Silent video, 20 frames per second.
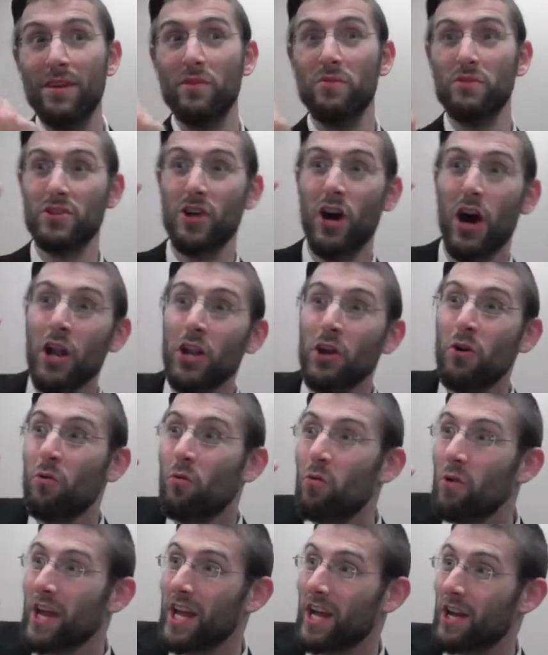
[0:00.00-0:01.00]
that he was
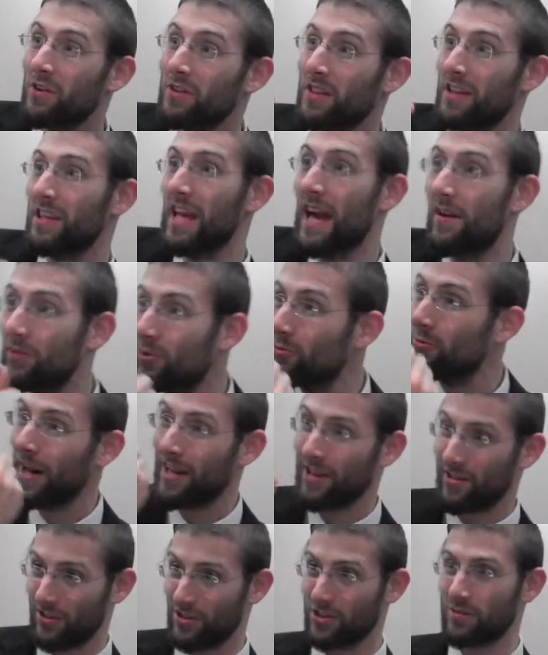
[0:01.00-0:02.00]
unaware that you have to
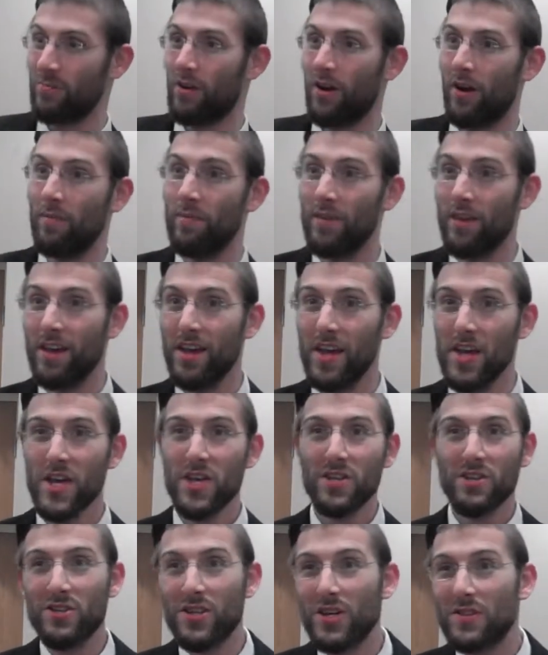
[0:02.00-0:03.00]
write it l'shma.
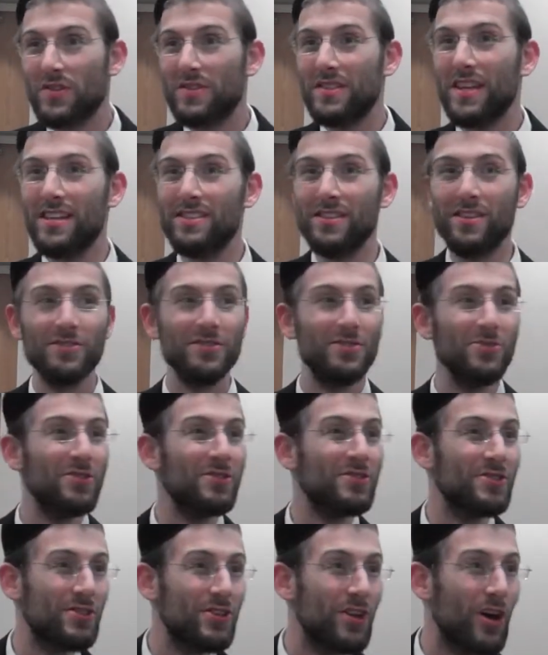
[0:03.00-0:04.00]
So Tosfos says that as soon
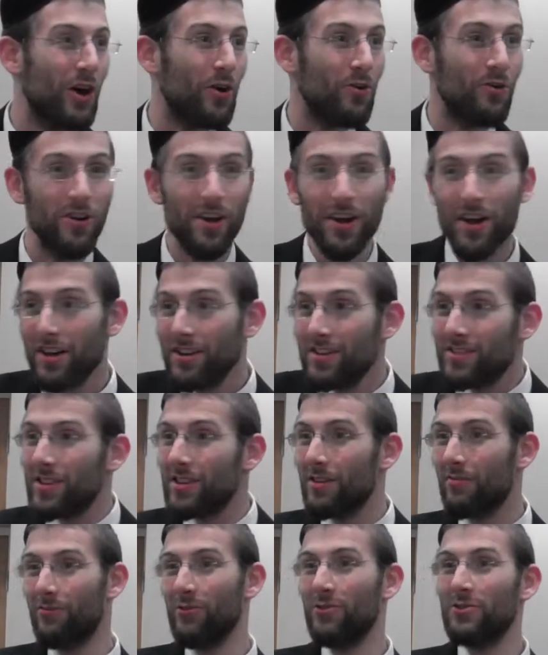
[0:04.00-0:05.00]
as you see
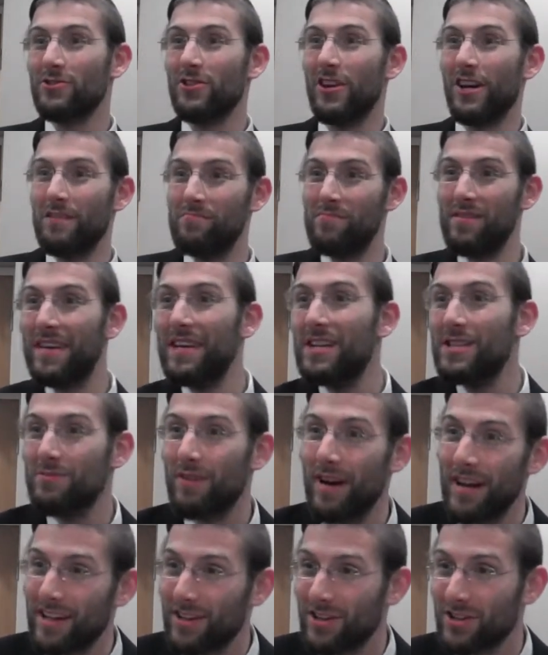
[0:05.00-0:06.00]
the first line, he begins
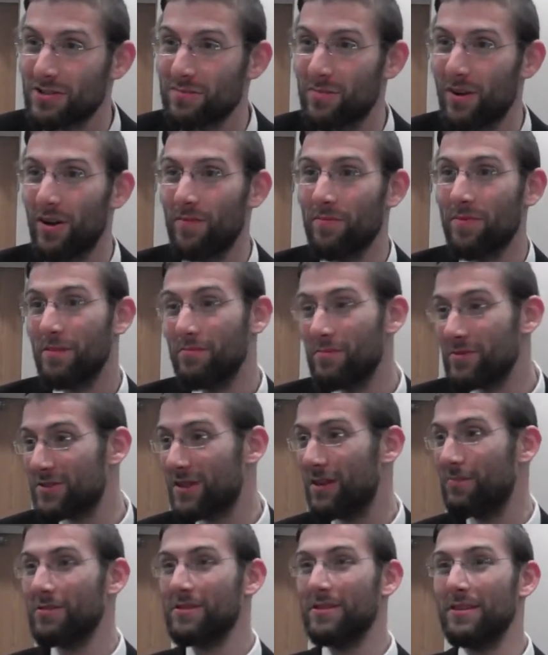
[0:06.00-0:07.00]
writing l'shma.
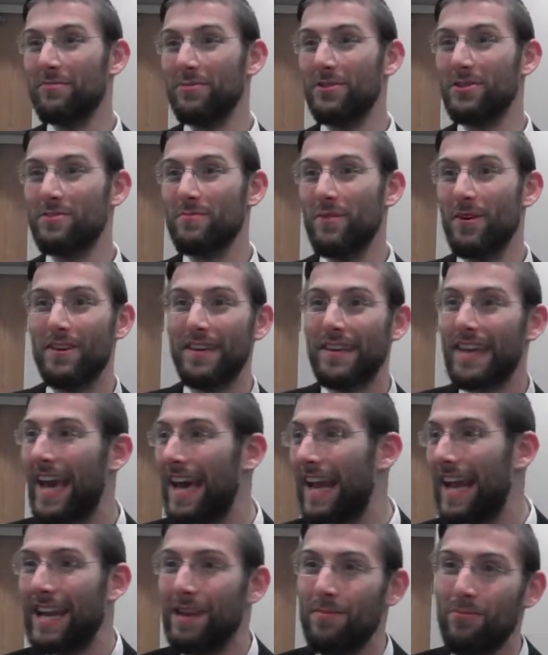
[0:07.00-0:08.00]
Mistama simu l'shma. He
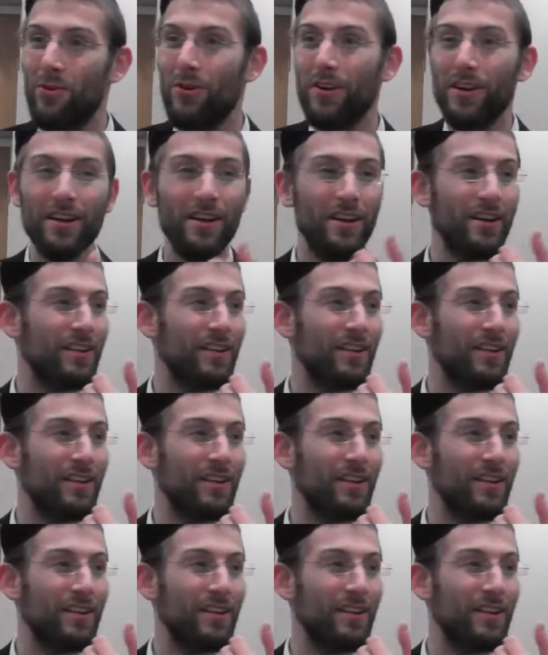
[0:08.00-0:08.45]
can't anymore